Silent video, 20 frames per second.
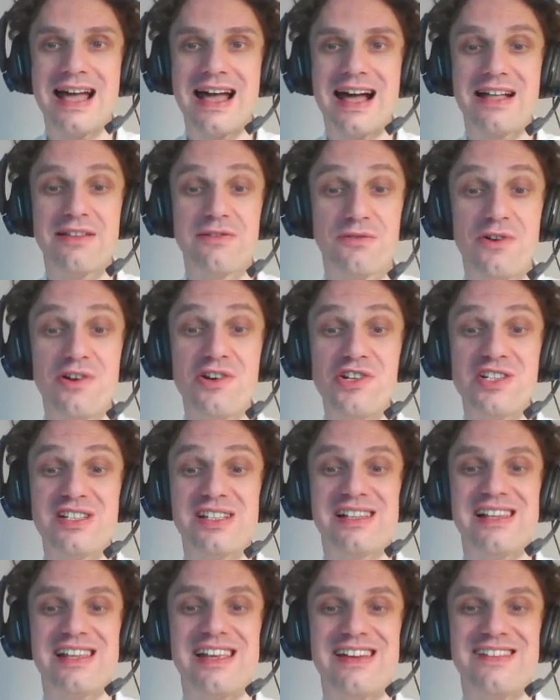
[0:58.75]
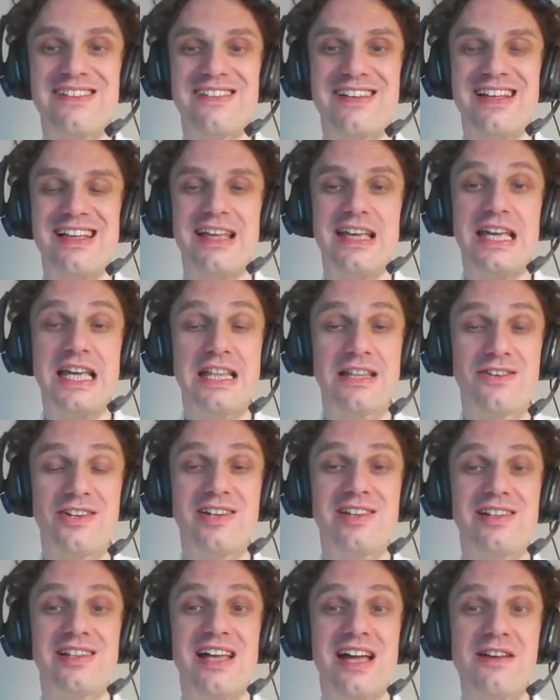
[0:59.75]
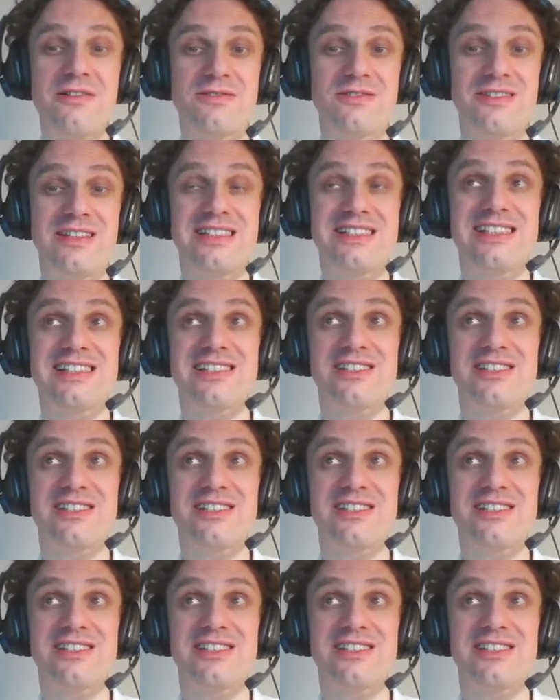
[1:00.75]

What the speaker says: Unfortunately, in real life, this is